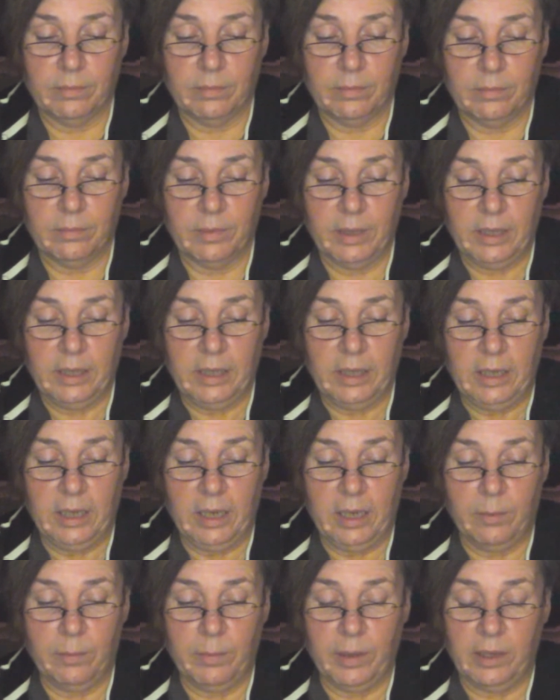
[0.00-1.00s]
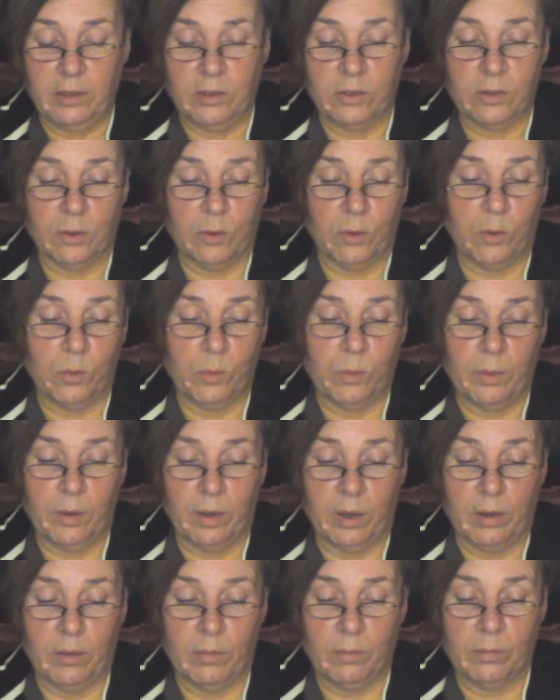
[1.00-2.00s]
Making handmade soap,
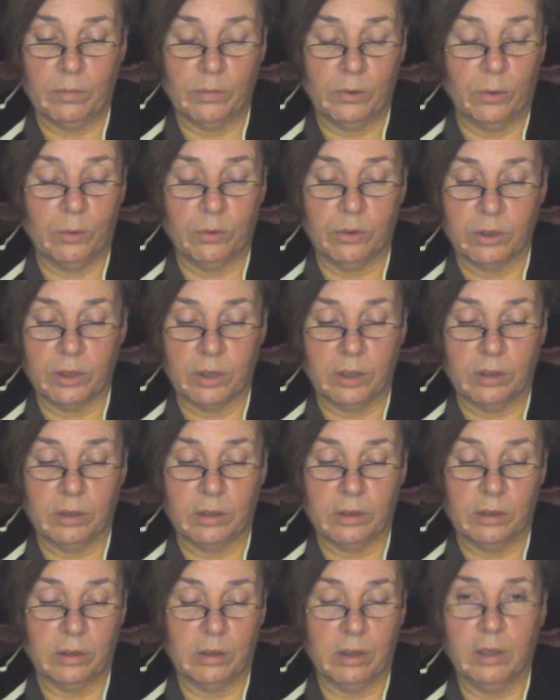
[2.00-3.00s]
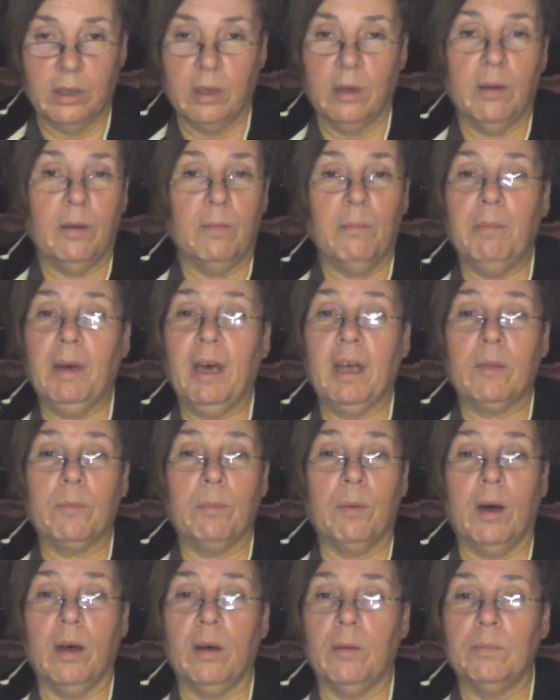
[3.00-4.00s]
lotion, bath
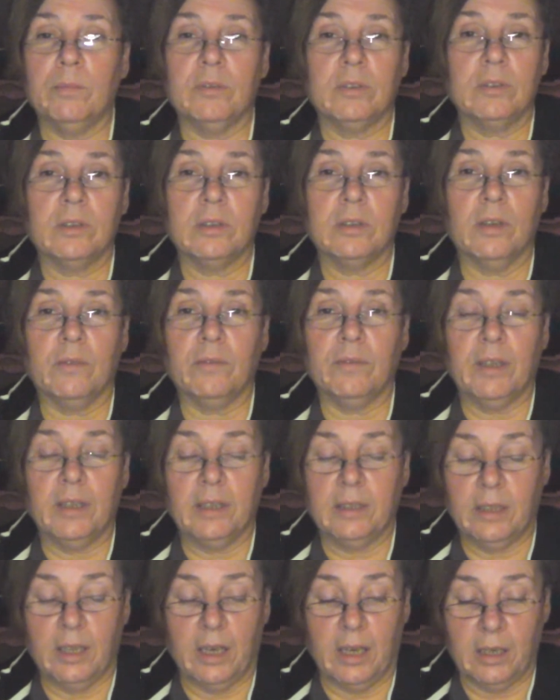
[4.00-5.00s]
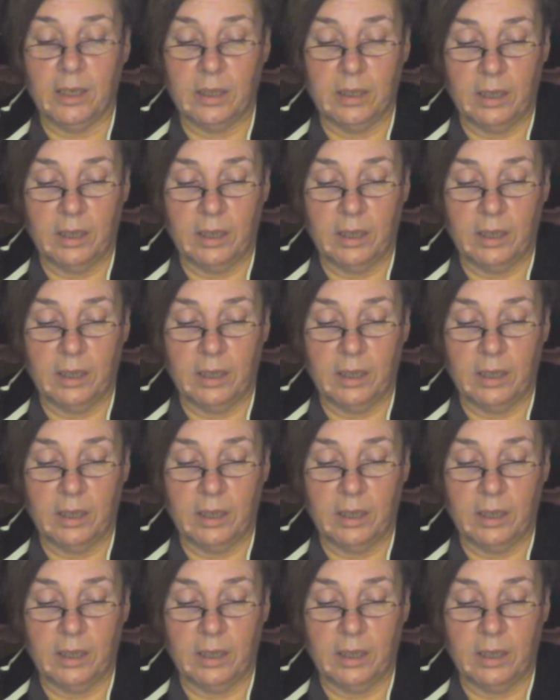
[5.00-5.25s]
bombs, stuff like that.